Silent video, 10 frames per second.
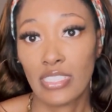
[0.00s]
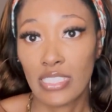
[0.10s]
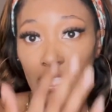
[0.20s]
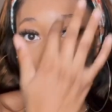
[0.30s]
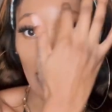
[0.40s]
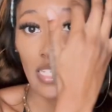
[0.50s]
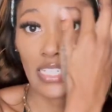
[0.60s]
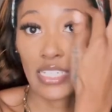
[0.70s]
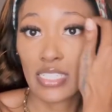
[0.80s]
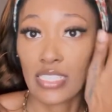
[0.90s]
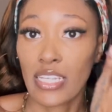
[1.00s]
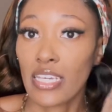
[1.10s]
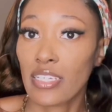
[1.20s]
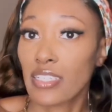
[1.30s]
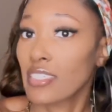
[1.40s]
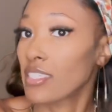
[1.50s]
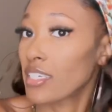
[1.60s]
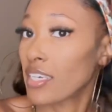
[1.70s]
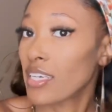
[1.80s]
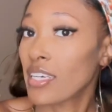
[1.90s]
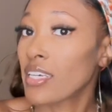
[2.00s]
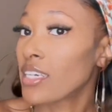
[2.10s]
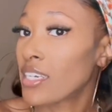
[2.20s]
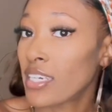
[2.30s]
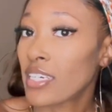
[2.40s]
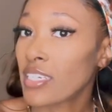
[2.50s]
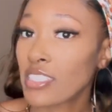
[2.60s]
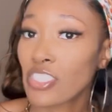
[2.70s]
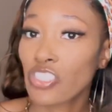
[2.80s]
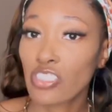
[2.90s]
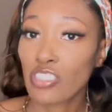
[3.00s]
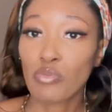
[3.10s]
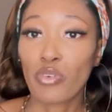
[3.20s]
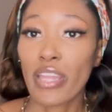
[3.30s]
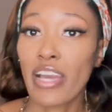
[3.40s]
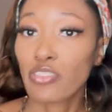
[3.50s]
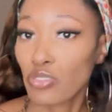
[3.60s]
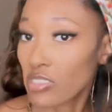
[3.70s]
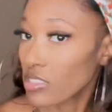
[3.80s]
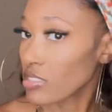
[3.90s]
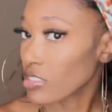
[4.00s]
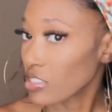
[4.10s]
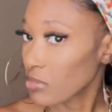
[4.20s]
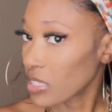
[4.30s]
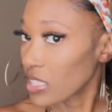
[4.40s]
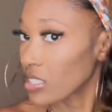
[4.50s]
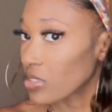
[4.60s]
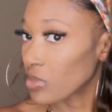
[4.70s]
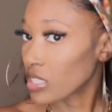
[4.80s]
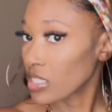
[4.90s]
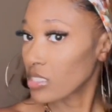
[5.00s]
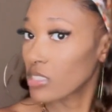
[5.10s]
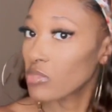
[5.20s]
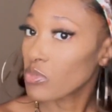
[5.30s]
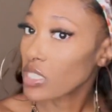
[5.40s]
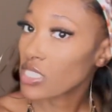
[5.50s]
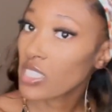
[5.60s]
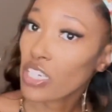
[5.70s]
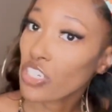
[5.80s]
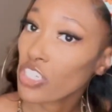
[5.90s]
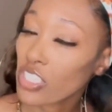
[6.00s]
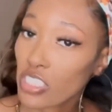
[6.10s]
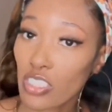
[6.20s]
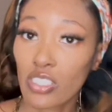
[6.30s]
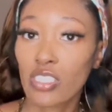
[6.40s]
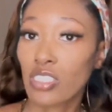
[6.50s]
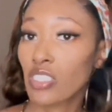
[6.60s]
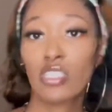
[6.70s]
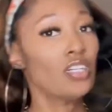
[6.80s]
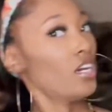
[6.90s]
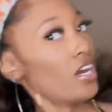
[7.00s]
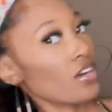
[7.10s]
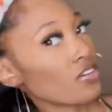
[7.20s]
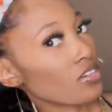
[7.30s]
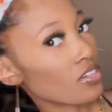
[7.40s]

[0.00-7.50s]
thick because like it just looks more natural to me when it's thicker. But